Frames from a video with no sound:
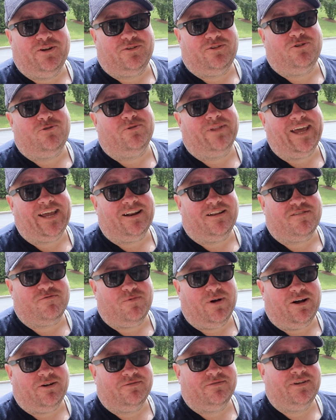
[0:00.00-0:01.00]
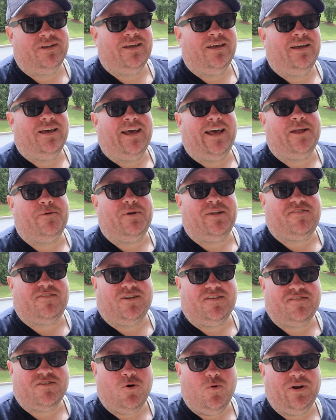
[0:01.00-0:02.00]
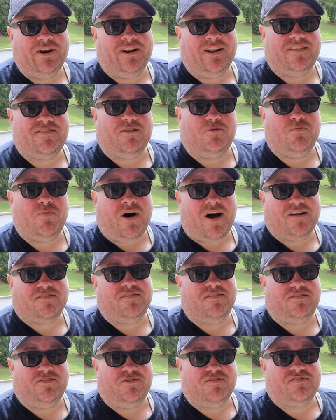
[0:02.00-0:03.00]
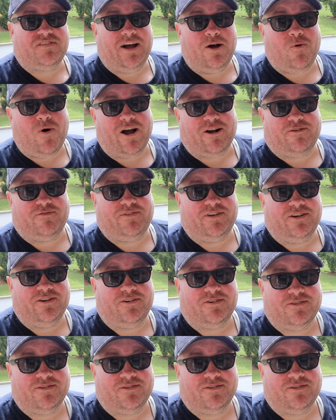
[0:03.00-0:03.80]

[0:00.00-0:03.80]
there too late as well. Anyway, so let's go in and let's unbox this Luke Skywalker figure.